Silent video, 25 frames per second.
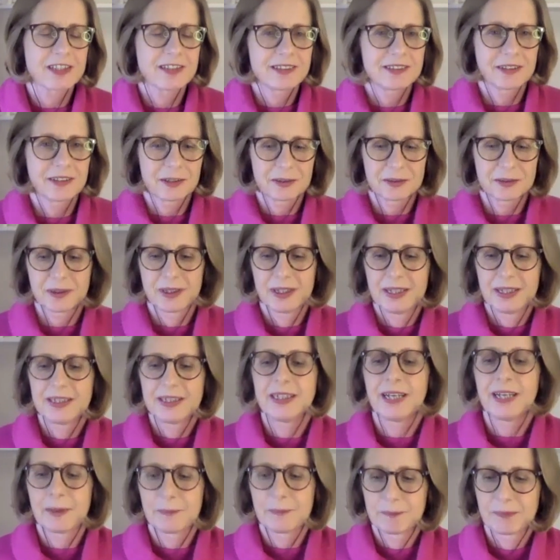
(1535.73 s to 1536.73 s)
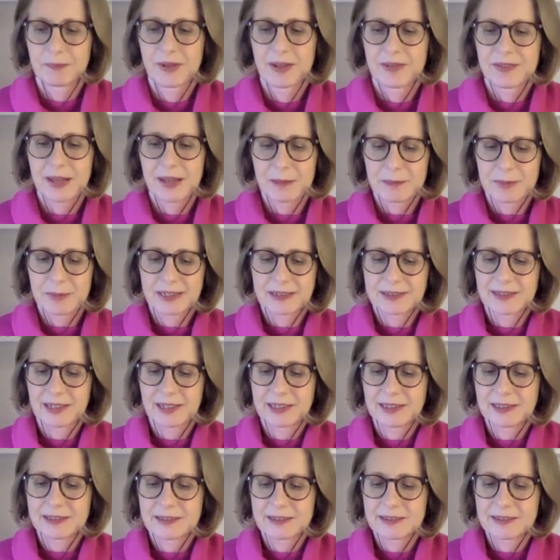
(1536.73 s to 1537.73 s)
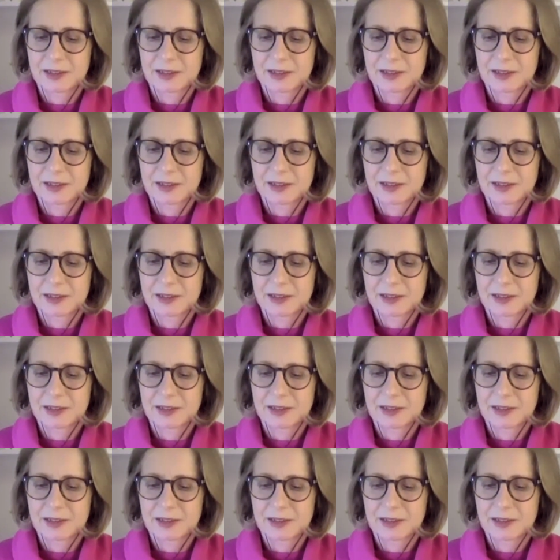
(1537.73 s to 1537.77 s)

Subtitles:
So yeah, that makes sense.